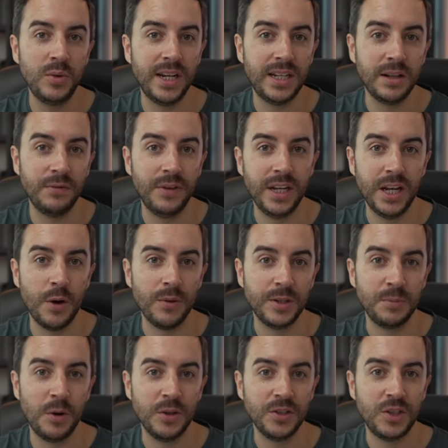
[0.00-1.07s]
little video
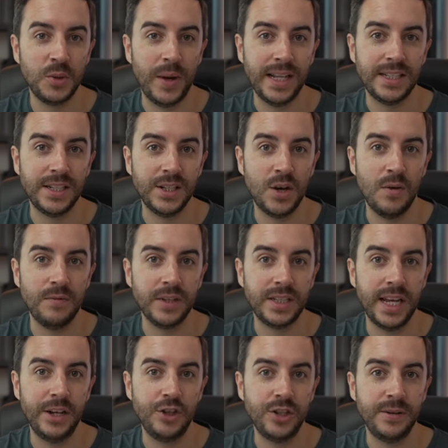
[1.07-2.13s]
response to add to the
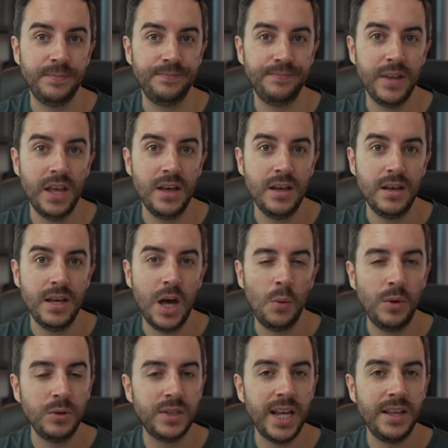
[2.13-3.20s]
conversation. I
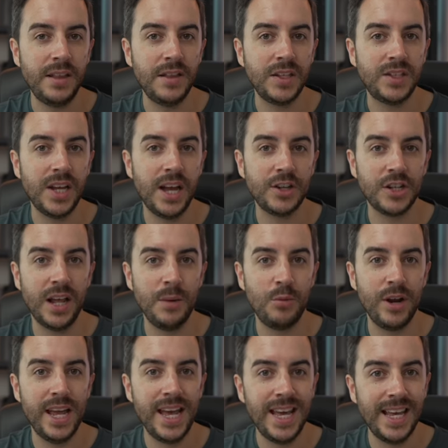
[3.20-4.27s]
will say that the search
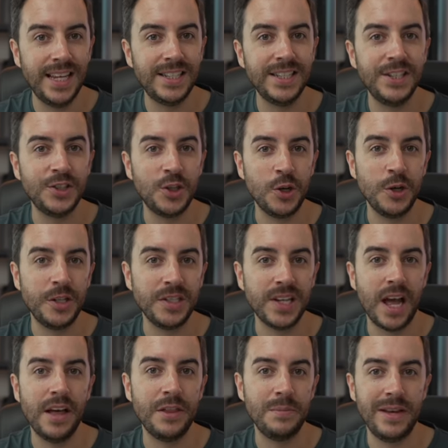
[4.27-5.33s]
library here isn't as good as
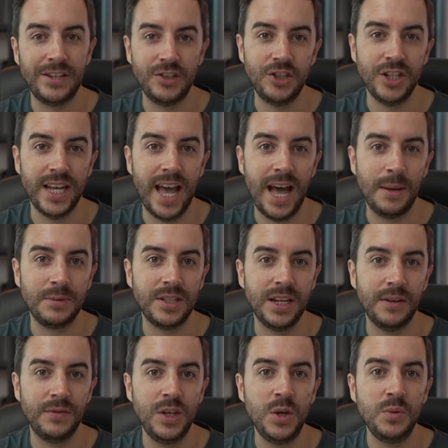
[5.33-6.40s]
other messaging apps that
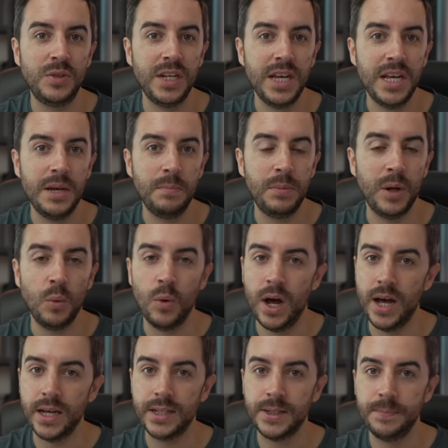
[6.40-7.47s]
I've used, but it
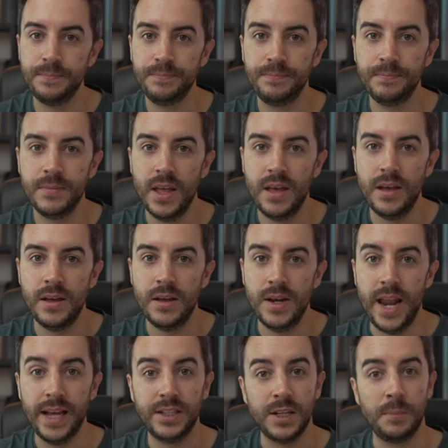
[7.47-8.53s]
works.
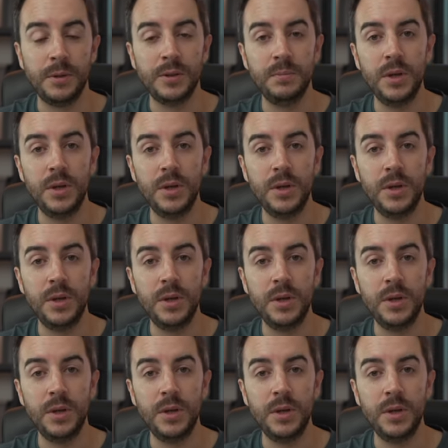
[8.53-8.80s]
Next up is